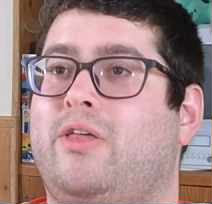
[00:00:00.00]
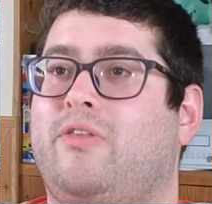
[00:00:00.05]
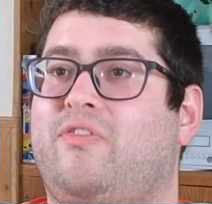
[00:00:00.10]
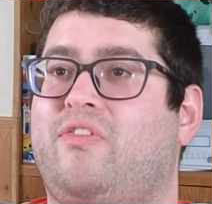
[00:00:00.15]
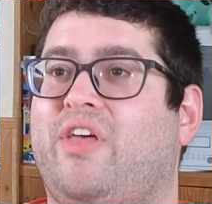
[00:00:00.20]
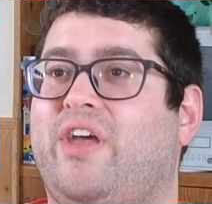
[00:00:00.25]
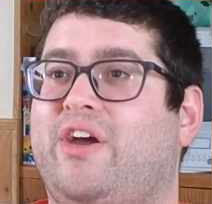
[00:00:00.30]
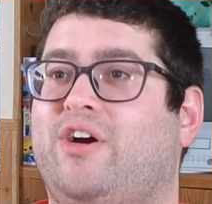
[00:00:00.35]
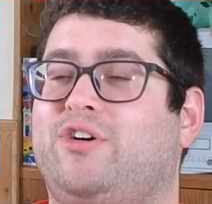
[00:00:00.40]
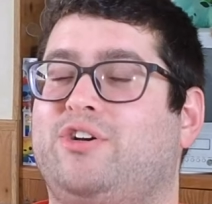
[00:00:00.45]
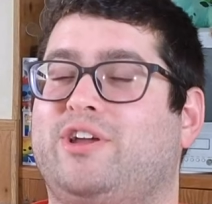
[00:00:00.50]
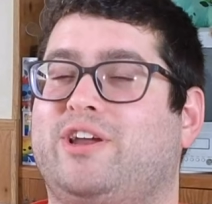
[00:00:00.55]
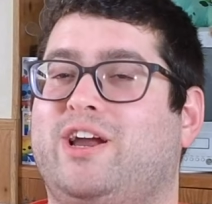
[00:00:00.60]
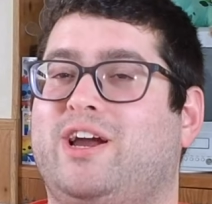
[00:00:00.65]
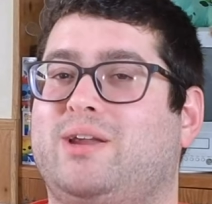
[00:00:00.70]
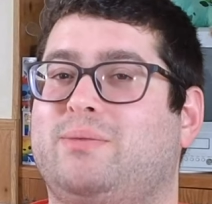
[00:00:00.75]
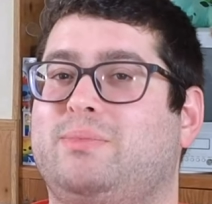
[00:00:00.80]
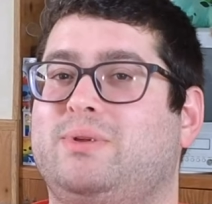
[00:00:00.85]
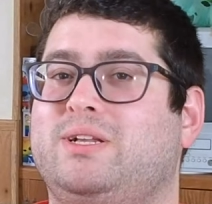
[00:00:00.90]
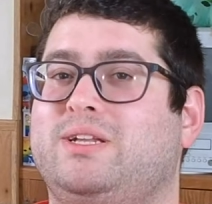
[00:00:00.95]
They already kind
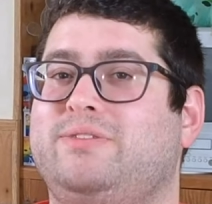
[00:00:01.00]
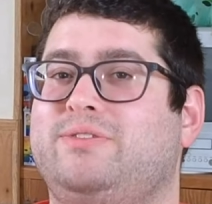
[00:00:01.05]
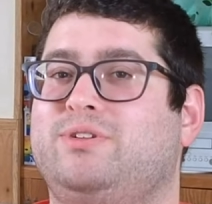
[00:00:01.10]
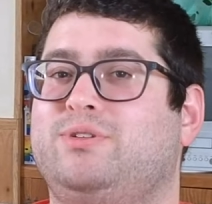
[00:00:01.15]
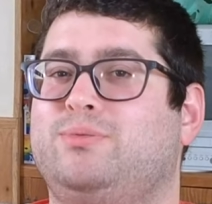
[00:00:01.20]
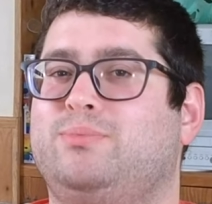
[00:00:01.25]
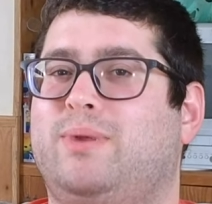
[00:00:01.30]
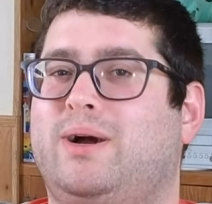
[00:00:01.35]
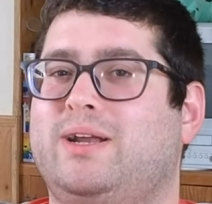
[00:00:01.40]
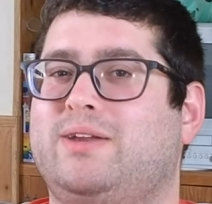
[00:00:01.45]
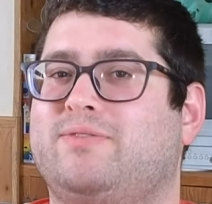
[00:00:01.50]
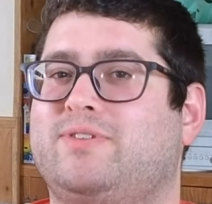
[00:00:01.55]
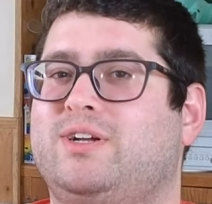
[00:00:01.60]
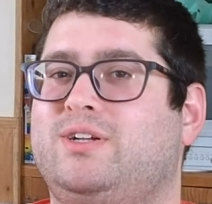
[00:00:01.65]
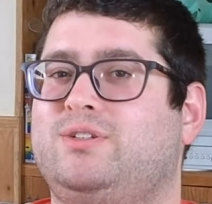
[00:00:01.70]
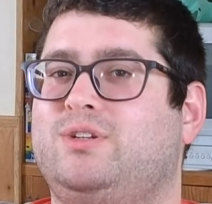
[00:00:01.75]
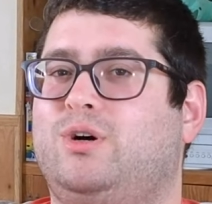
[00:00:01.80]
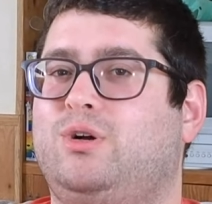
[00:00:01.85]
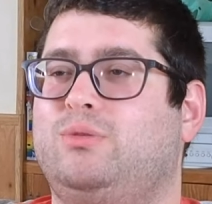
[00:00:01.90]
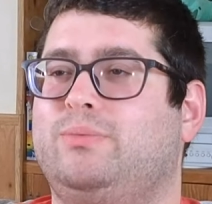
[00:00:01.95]
of believe you might have killed
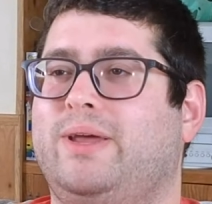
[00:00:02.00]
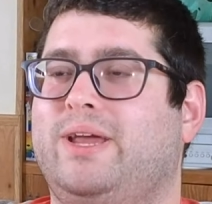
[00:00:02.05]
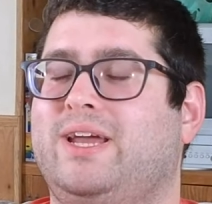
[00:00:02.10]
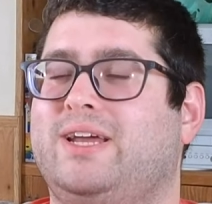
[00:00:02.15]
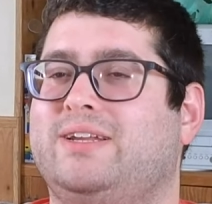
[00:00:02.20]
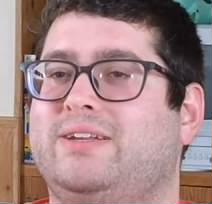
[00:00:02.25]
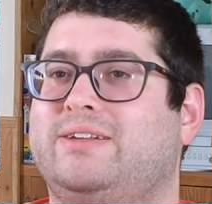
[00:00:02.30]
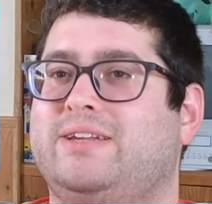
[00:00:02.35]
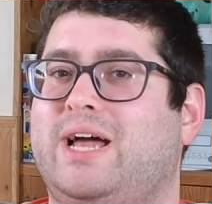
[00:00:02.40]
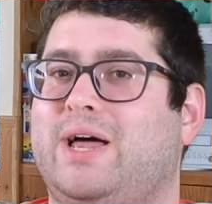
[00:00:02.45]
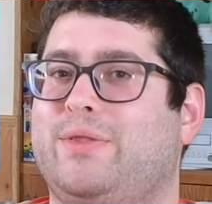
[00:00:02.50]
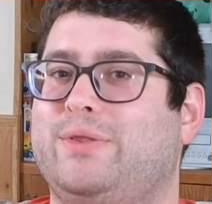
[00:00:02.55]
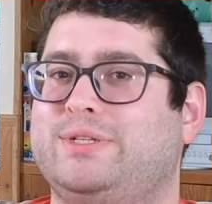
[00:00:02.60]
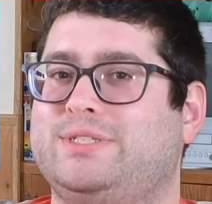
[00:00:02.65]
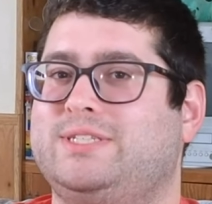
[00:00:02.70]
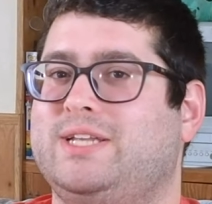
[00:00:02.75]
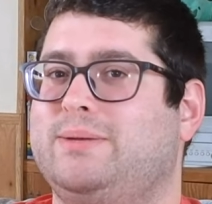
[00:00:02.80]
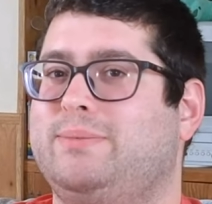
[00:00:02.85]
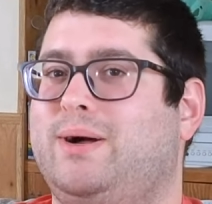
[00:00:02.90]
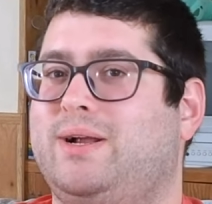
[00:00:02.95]
the old man. Now there's
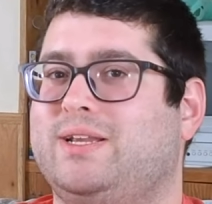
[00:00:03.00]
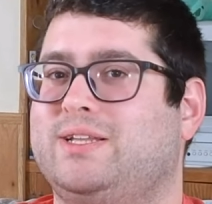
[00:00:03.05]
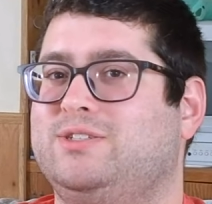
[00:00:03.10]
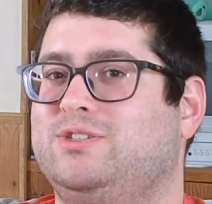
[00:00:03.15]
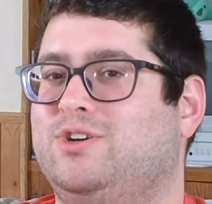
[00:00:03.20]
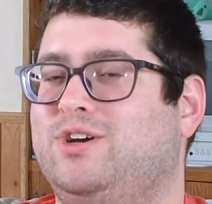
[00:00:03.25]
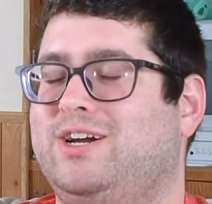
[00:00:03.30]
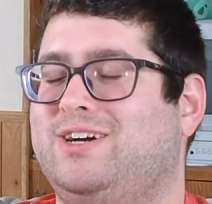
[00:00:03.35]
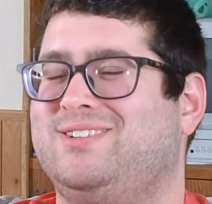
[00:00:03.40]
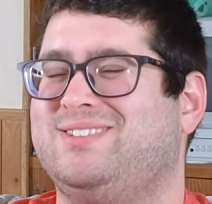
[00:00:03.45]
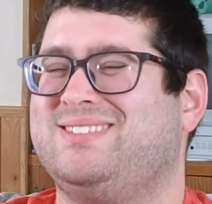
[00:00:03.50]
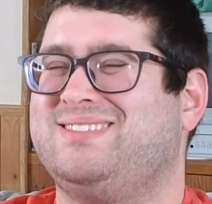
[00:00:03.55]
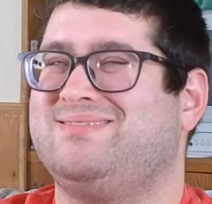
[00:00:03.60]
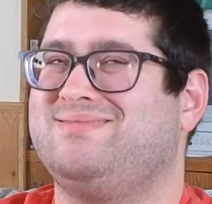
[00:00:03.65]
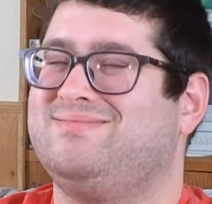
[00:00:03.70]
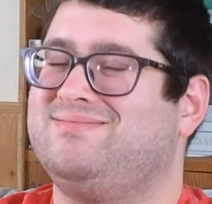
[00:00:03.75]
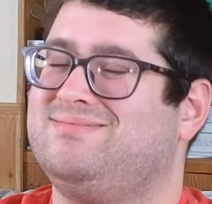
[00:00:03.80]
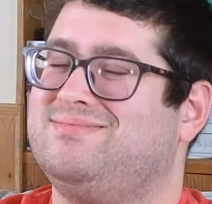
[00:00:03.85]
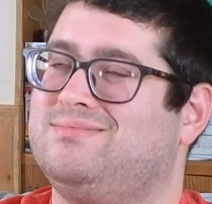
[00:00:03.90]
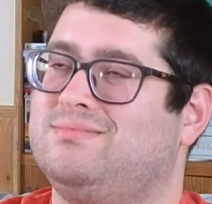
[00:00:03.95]
dead body in your house.
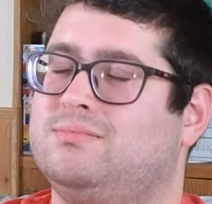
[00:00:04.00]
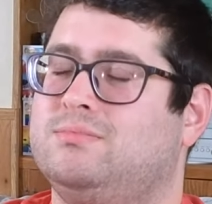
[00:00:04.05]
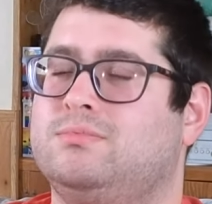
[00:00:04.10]
Mm.